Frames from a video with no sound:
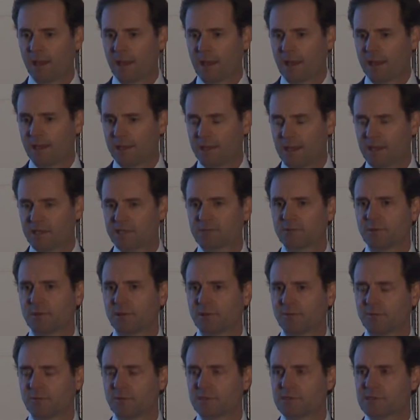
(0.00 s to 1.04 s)
at a national
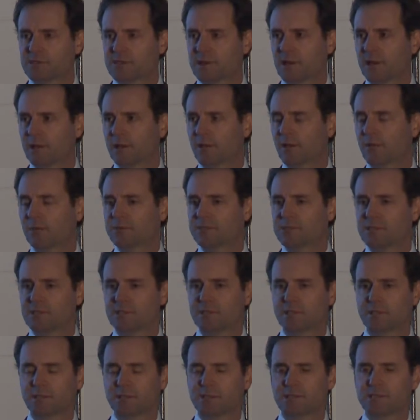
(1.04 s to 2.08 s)
level, the Australian
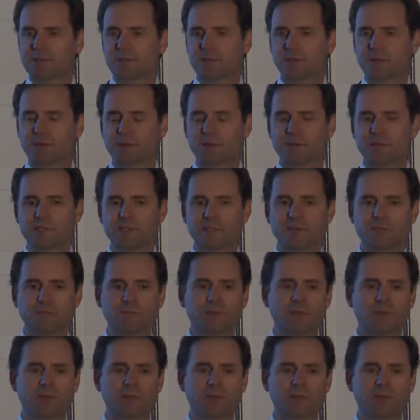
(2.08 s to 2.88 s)
Competition and Consumer Commission,